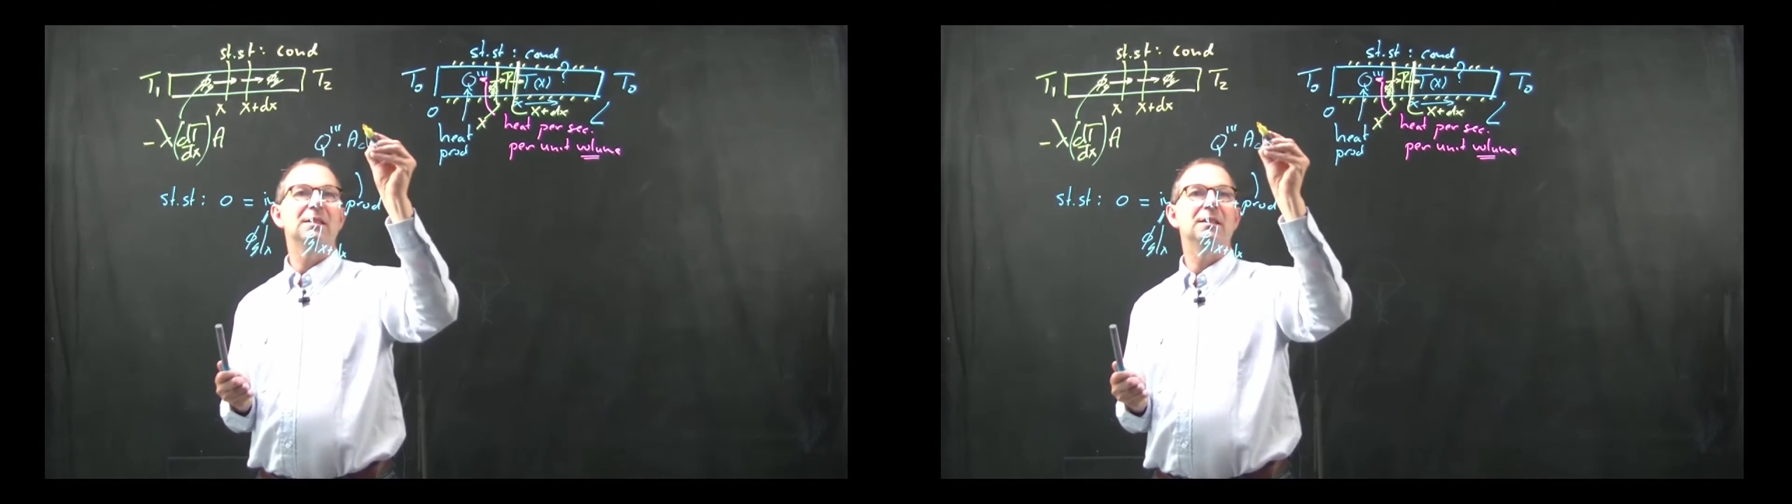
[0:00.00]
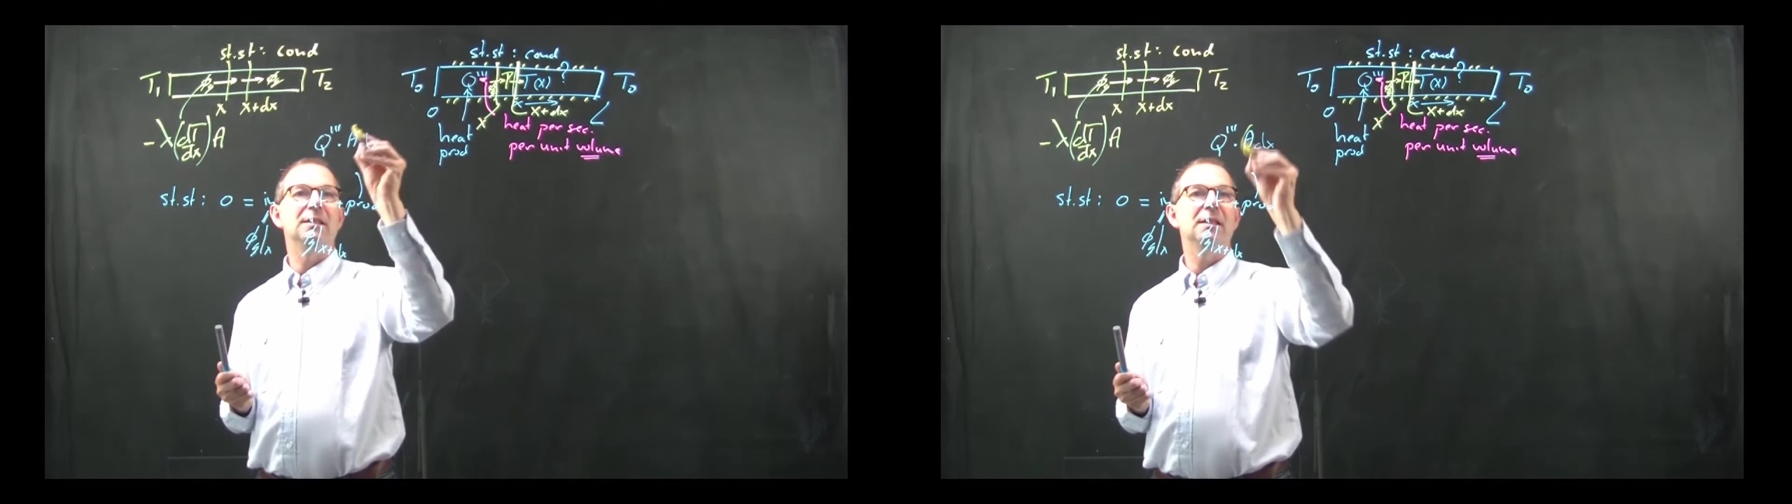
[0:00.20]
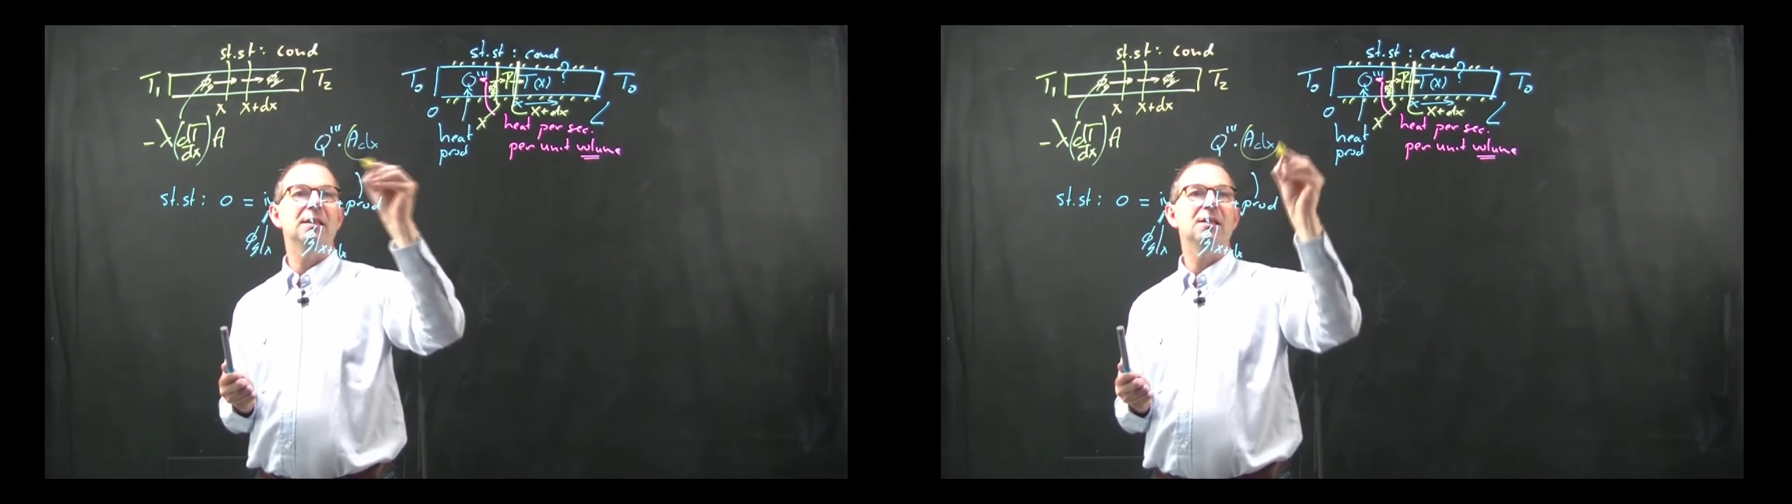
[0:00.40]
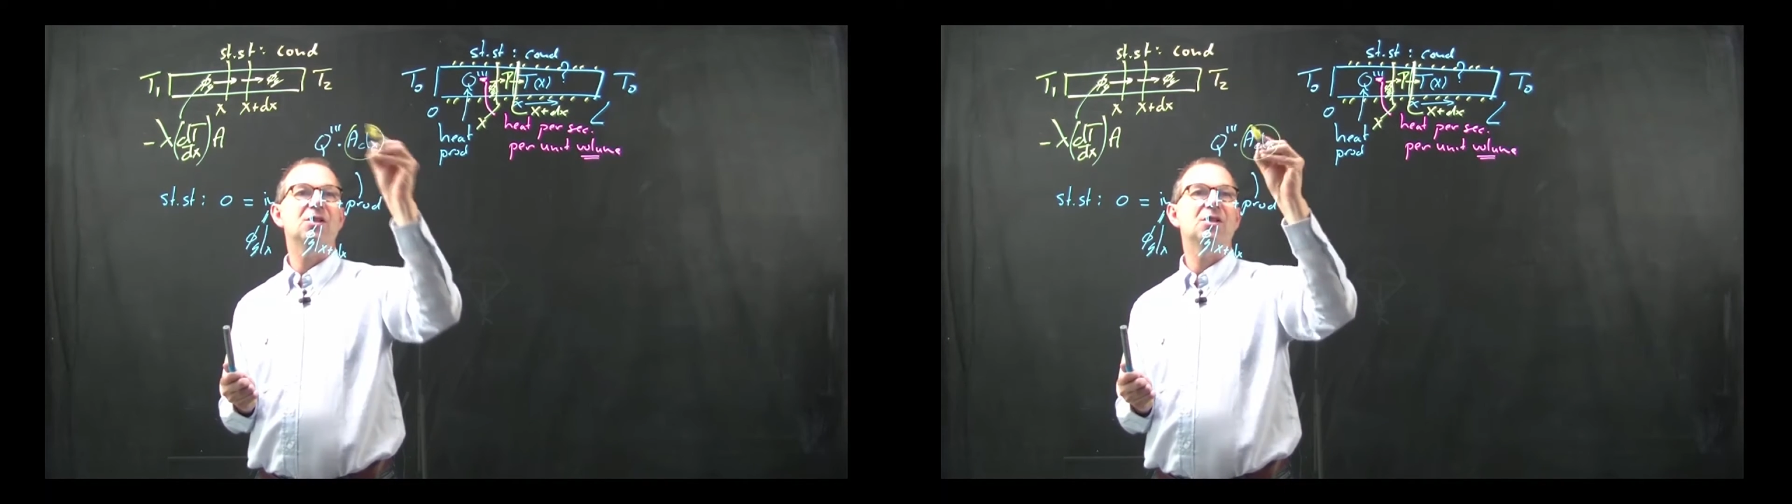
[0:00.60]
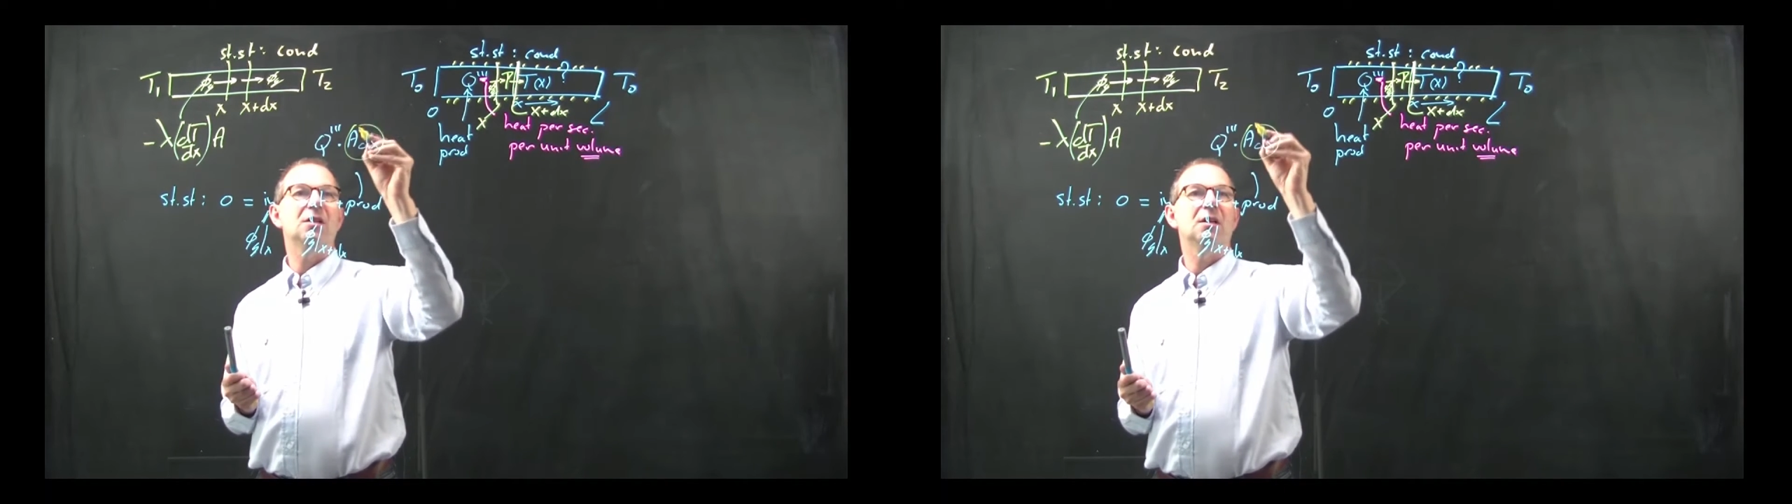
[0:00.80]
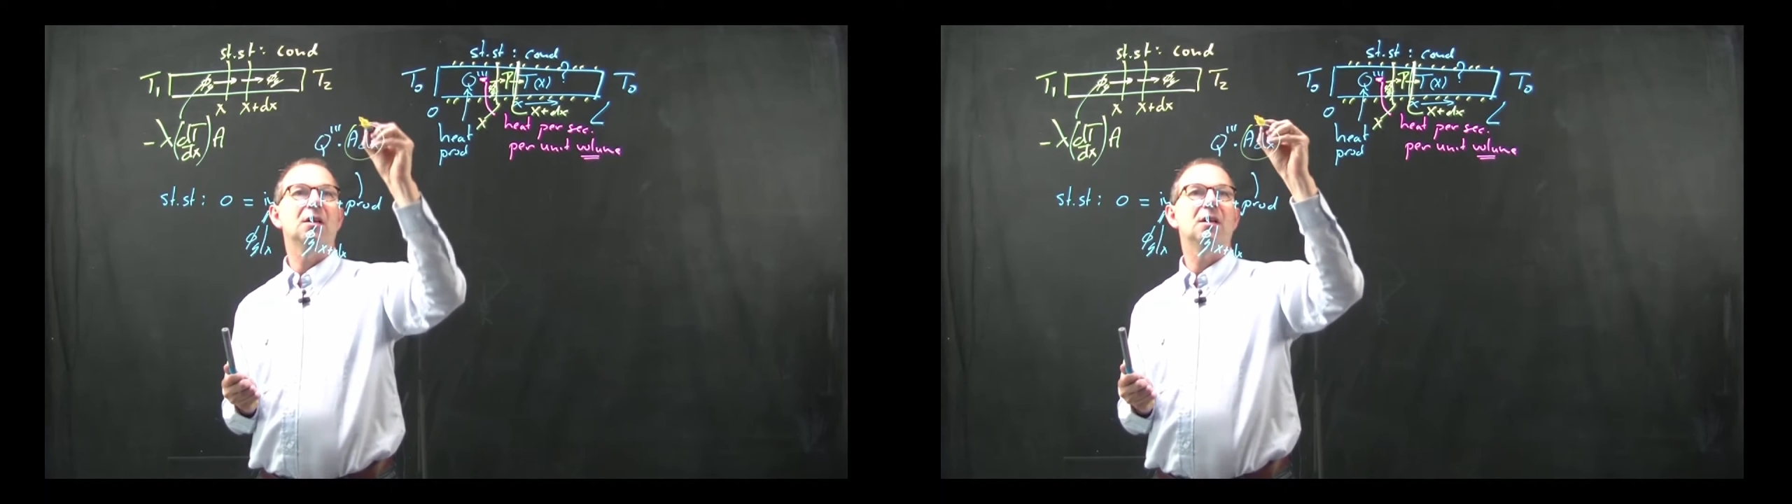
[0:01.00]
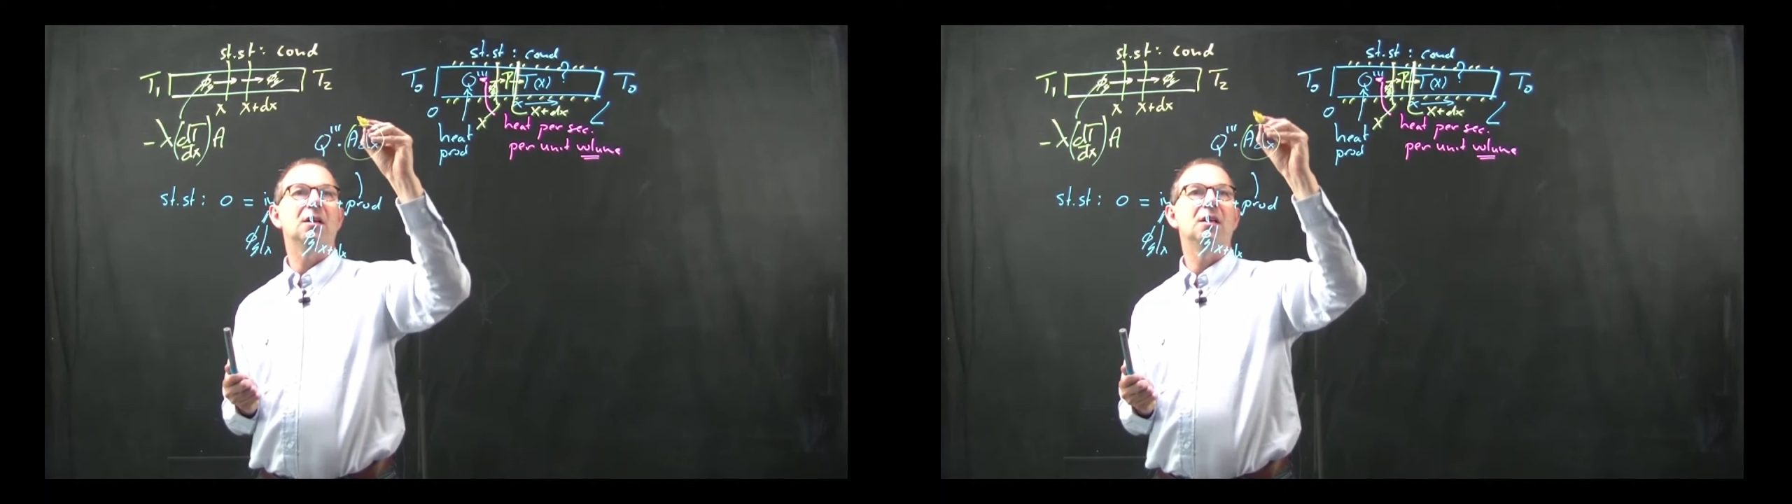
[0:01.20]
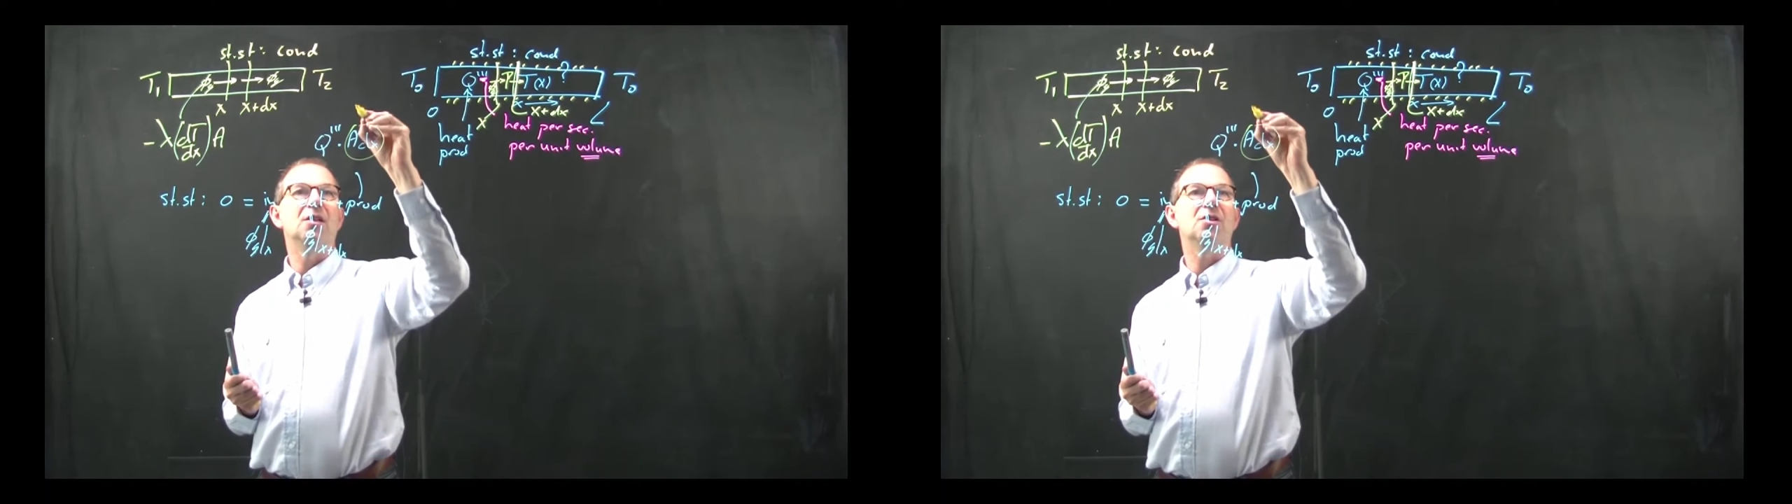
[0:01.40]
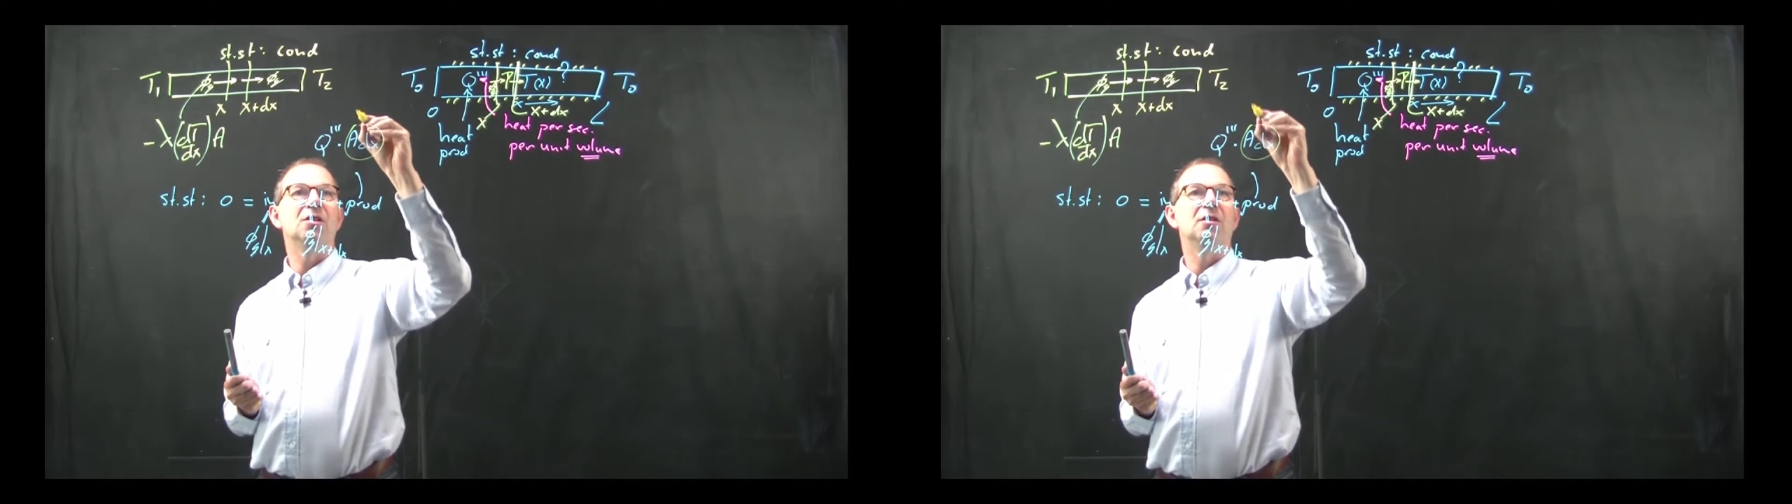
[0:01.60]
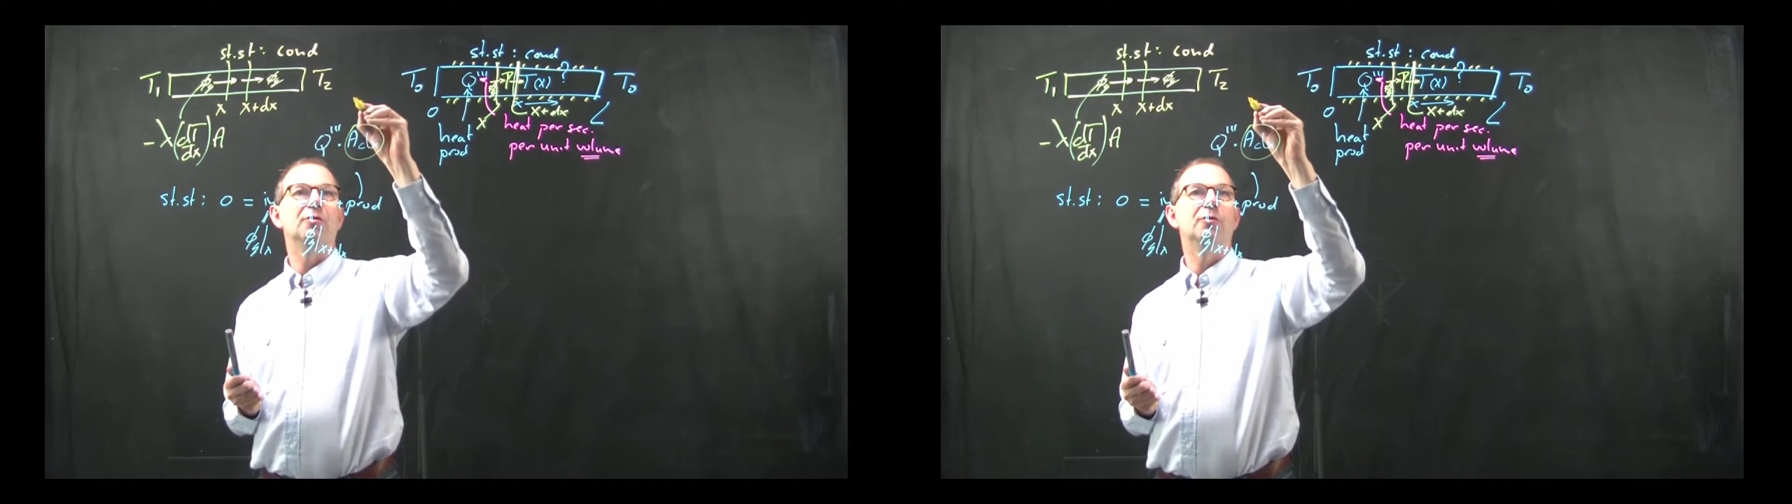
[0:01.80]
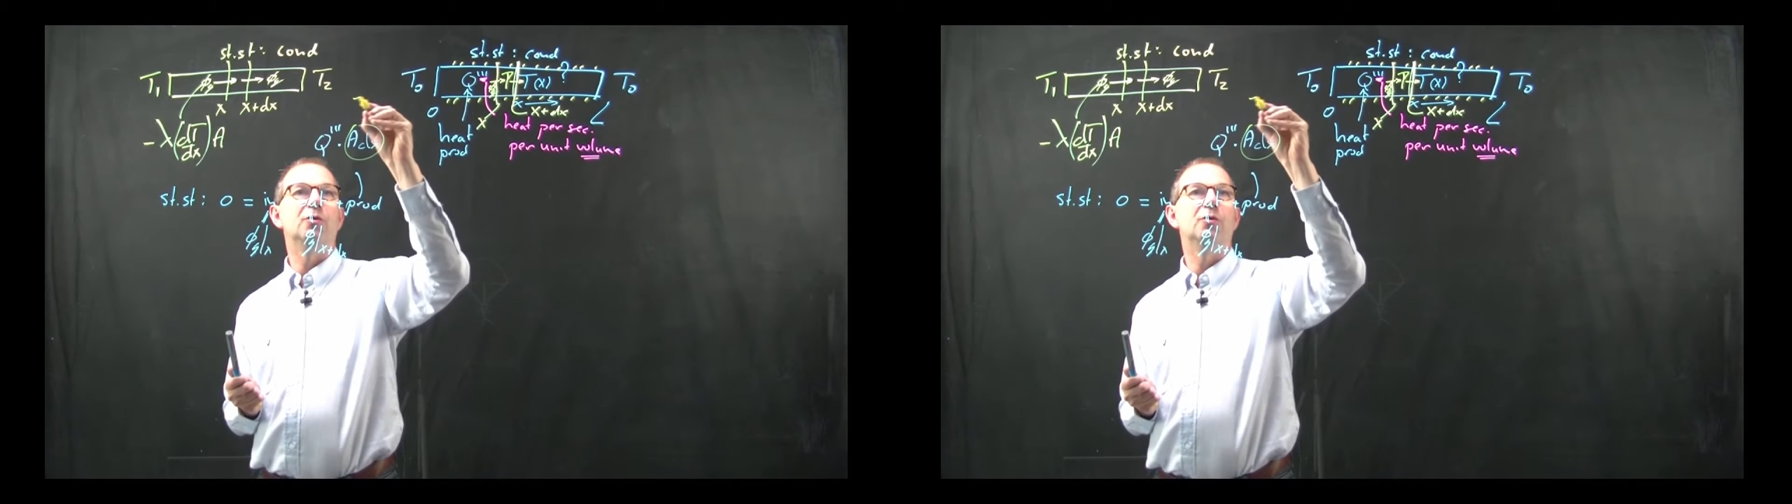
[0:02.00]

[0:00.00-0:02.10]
this is the